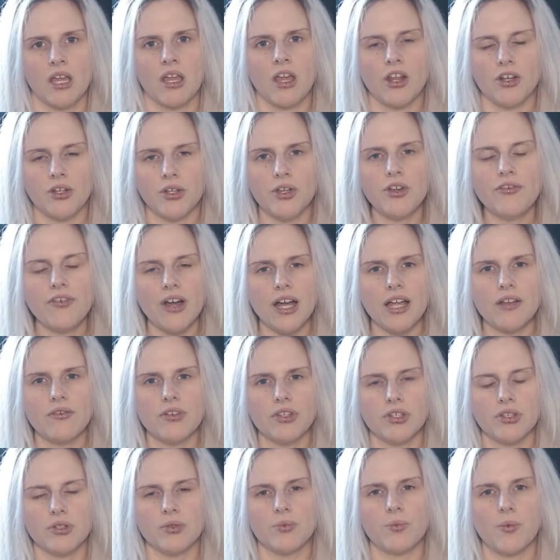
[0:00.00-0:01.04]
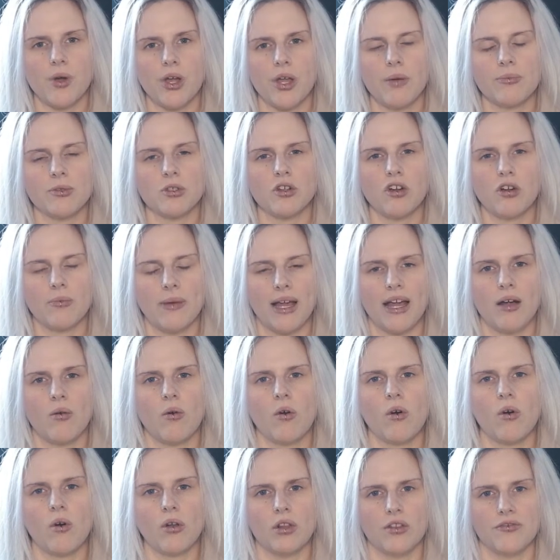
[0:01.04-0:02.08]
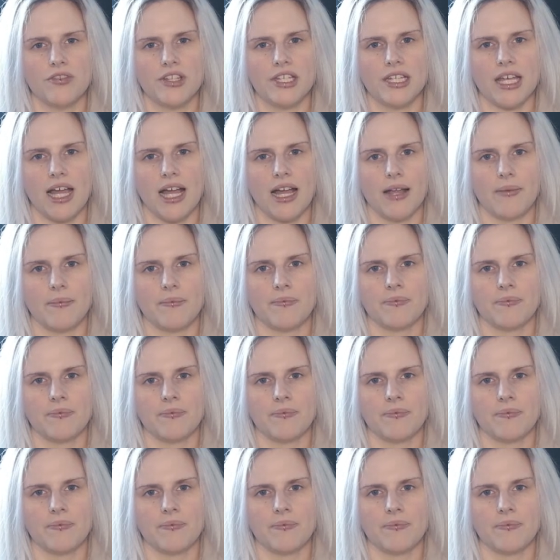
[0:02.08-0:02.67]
New viruses and worms come out all of the time.